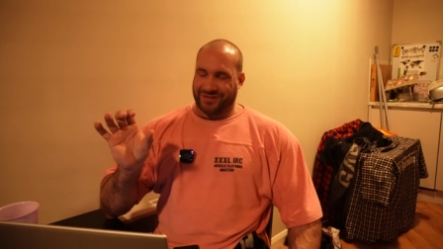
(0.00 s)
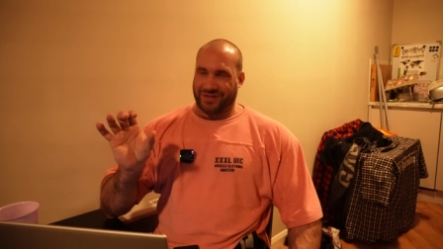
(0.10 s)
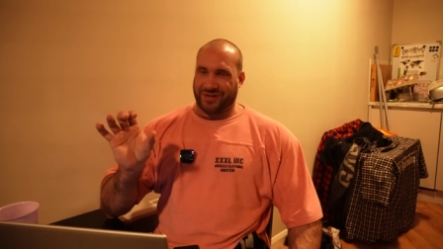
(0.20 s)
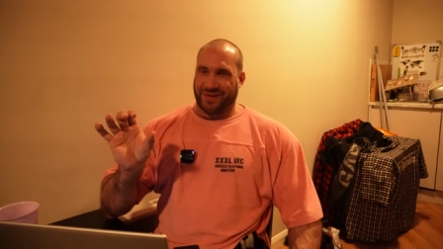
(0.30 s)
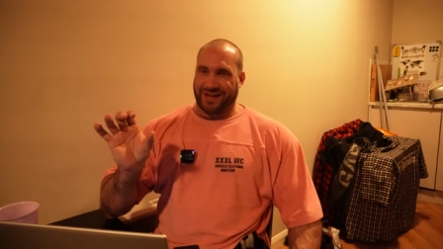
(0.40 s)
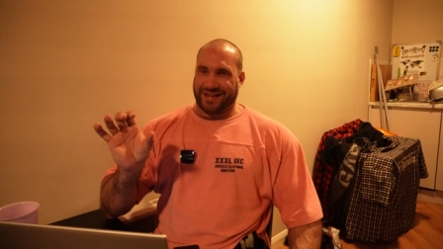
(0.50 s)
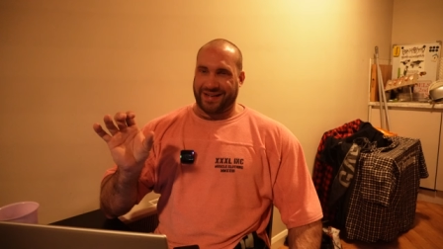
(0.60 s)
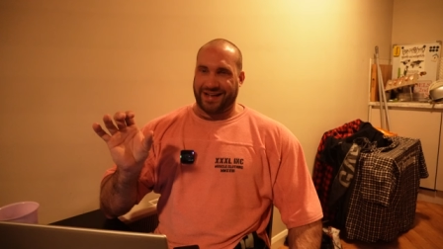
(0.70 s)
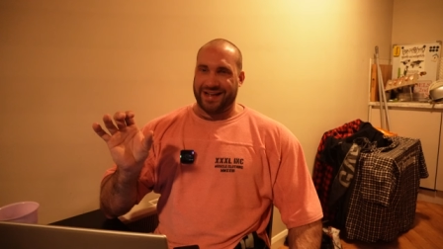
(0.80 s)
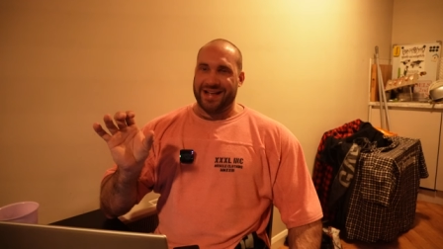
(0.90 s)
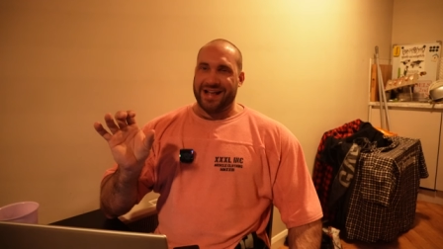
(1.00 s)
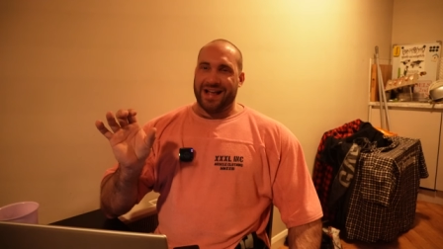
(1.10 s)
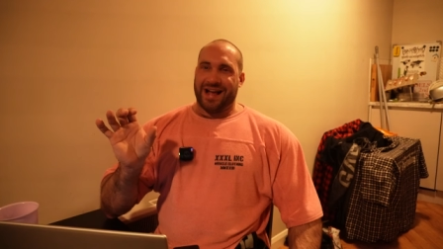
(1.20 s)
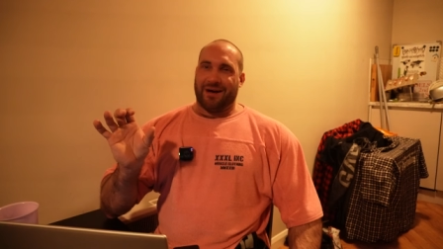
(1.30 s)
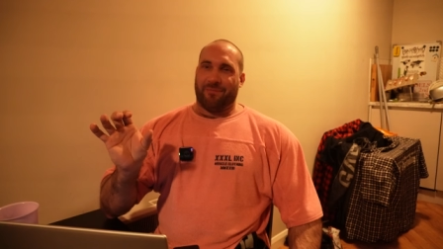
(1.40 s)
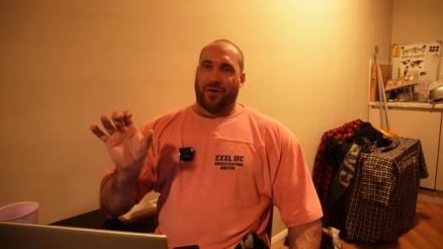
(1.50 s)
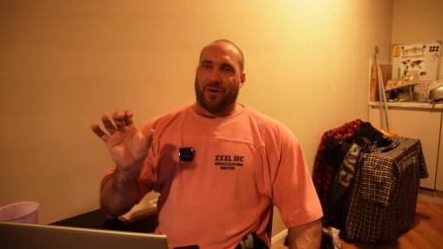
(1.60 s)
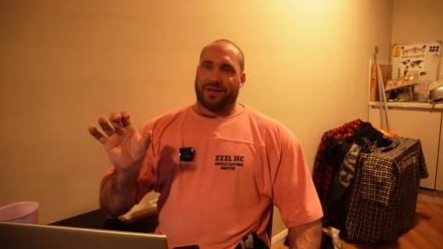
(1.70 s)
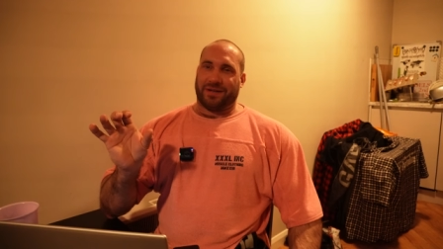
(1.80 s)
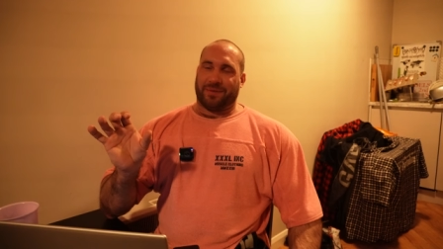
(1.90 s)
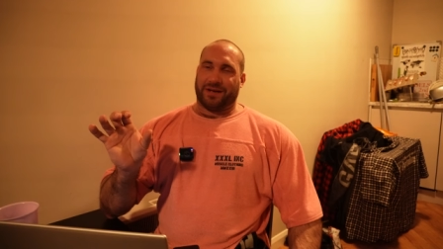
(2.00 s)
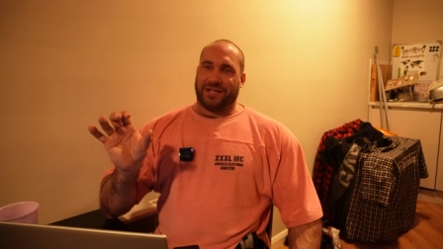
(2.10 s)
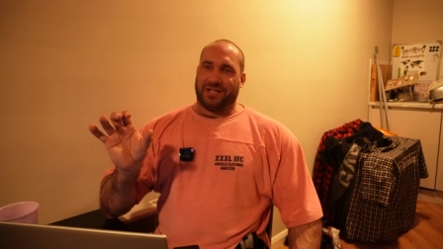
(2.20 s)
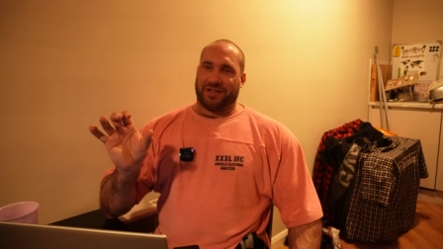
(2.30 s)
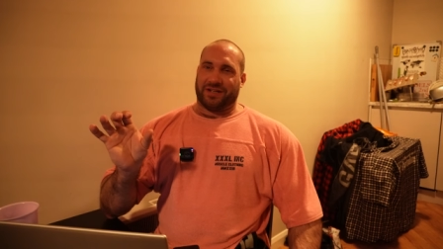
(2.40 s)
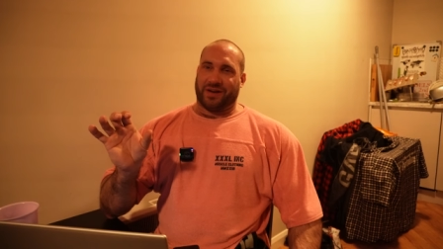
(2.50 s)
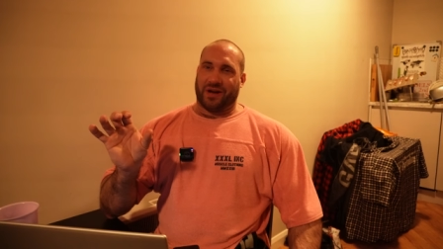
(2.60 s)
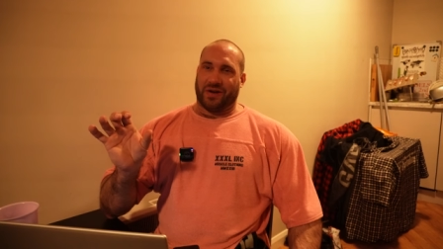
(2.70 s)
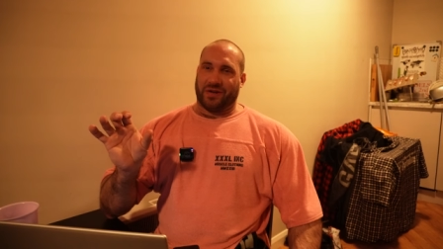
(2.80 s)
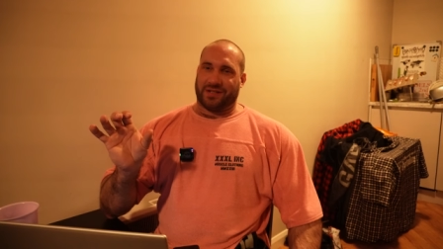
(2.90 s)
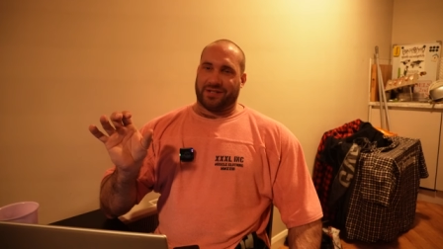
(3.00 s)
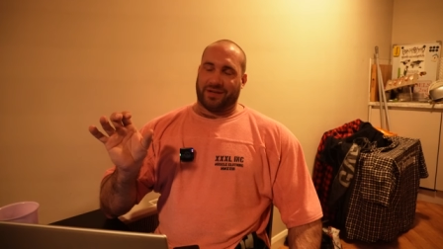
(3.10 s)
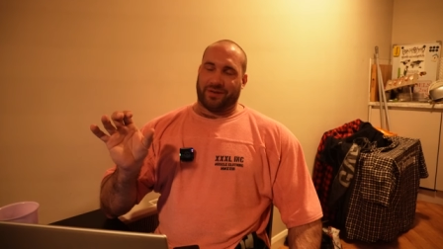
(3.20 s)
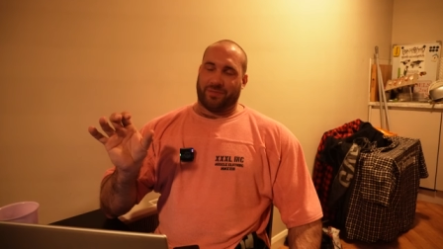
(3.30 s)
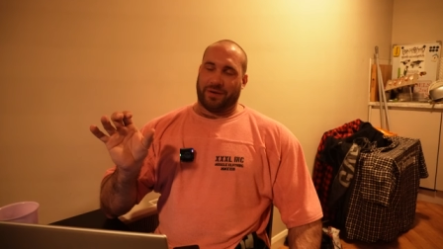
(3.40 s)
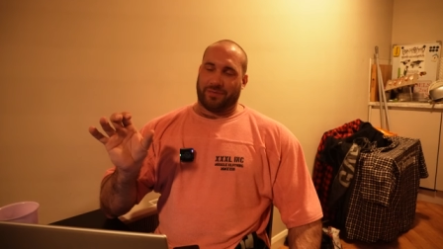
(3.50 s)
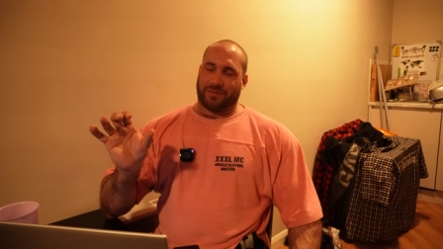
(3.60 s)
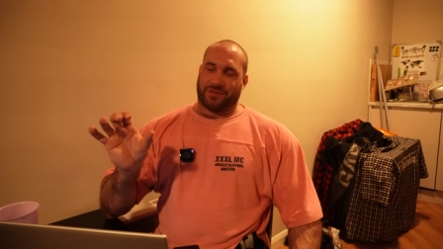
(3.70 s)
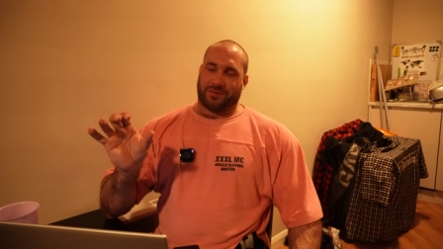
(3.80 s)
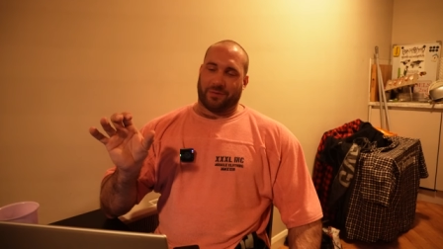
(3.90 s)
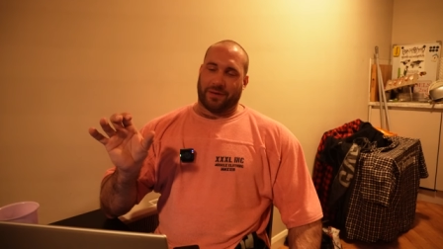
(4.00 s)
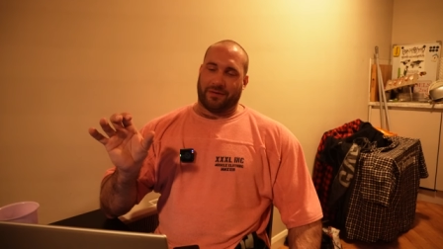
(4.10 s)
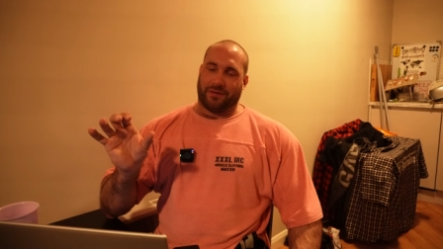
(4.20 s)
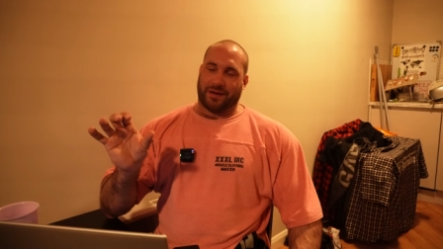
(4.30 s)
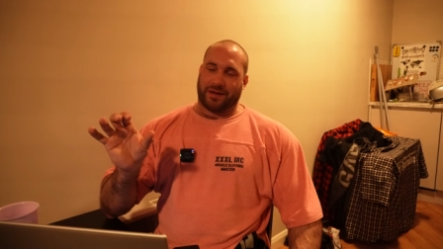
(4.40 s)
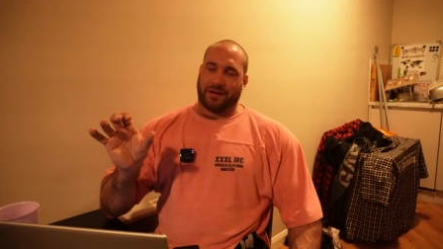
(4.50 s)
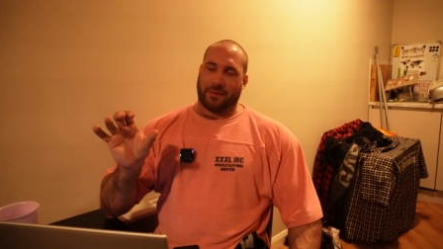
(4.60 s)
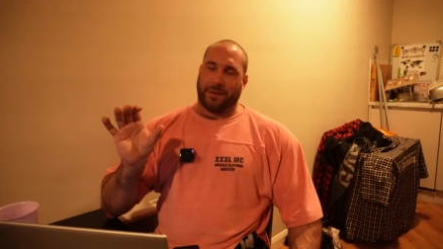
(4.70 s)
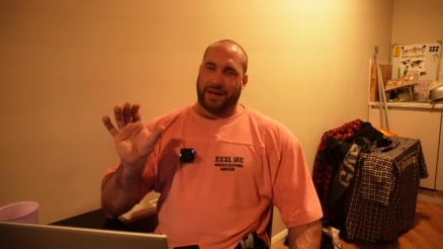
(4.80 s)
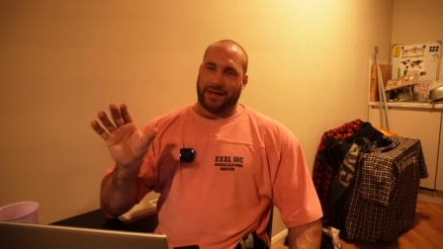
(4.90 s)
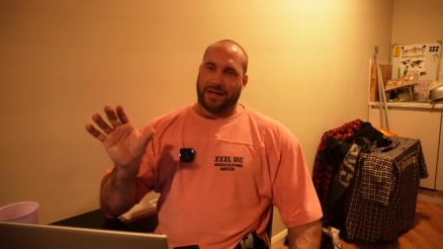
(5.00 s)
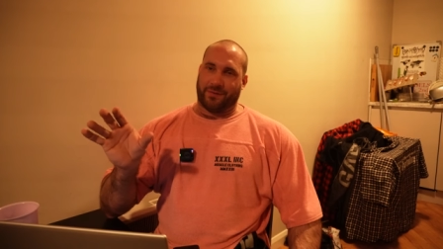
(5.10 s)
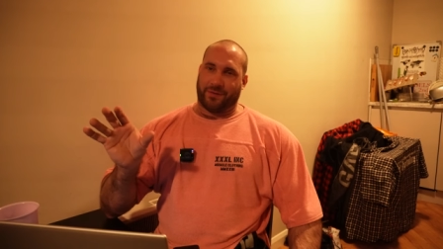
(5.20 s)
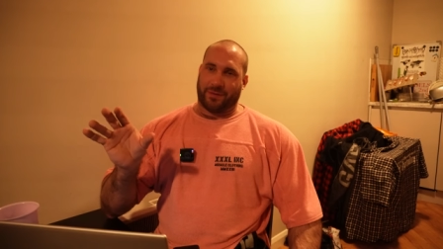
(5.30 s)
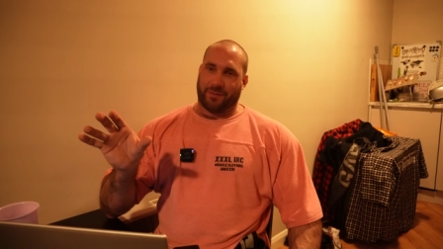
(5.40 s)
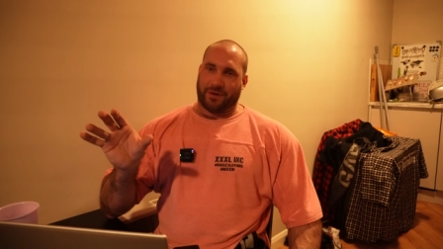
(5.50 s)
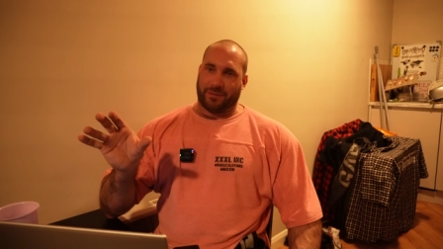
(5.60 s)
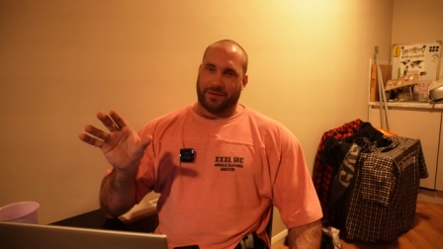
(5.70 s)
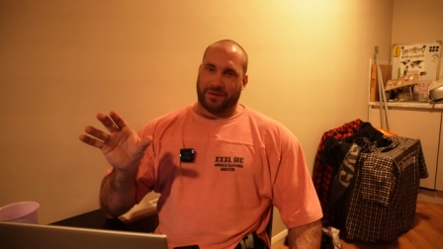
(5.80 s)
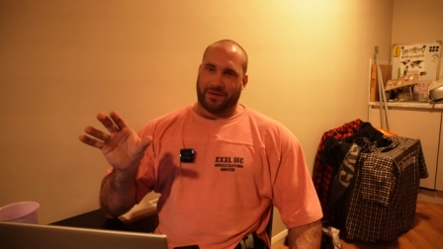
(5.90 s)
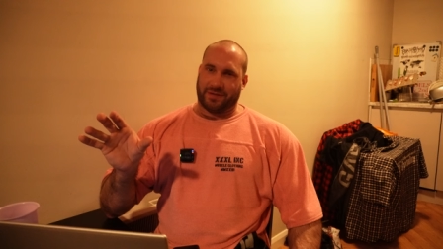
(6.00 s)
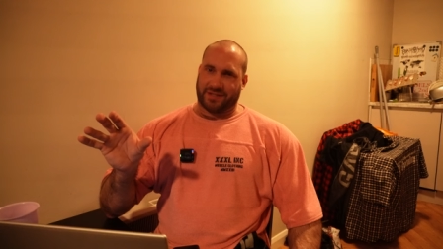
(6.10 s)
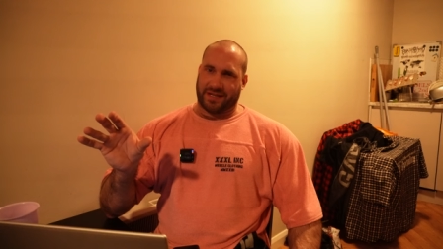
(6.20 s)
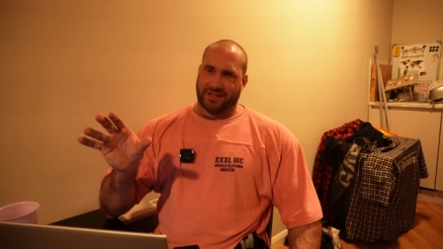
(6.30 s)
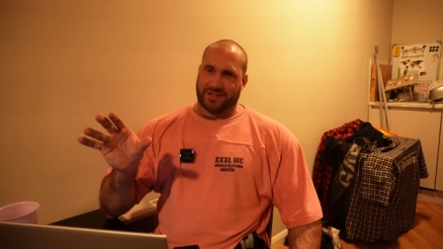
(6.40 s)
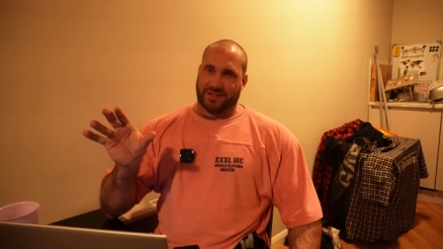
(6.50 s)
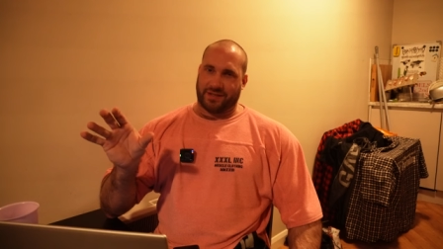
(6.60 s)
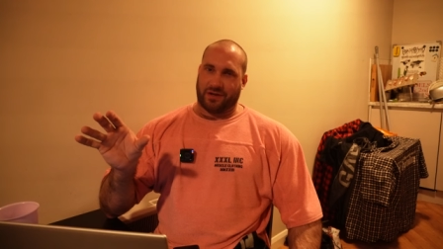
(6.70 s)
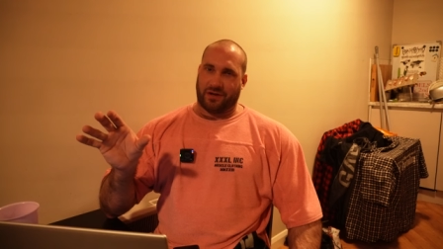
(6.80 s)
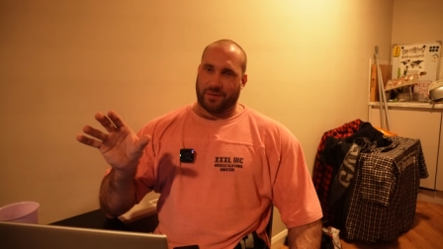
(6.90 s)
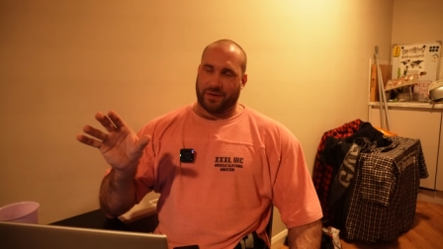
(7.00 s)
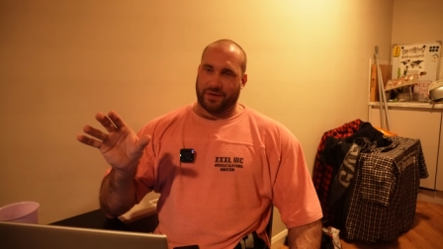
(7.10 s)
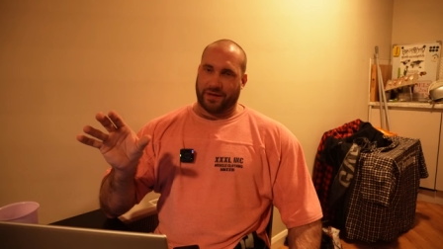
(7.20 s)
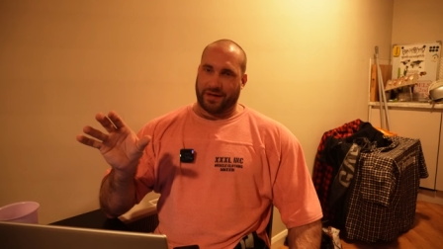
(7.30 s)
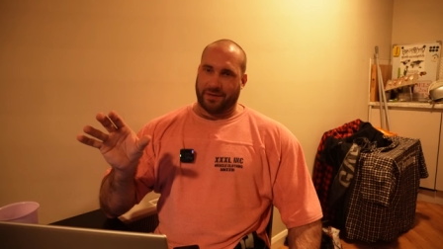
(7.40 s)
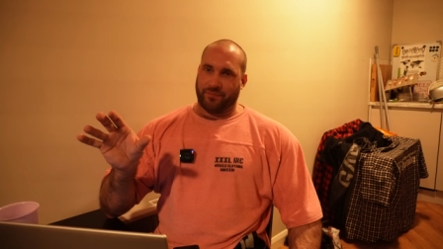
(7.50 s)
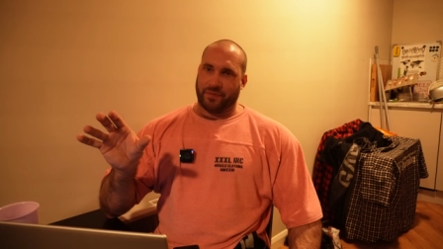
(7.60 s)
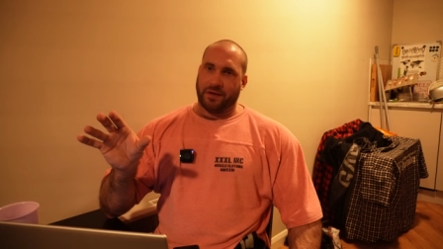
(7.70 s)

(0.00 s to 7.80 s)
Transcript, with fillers: I'll do like a, a mock depletion and load. So people talk about like the peak for a bodybuilding contest and carb loading.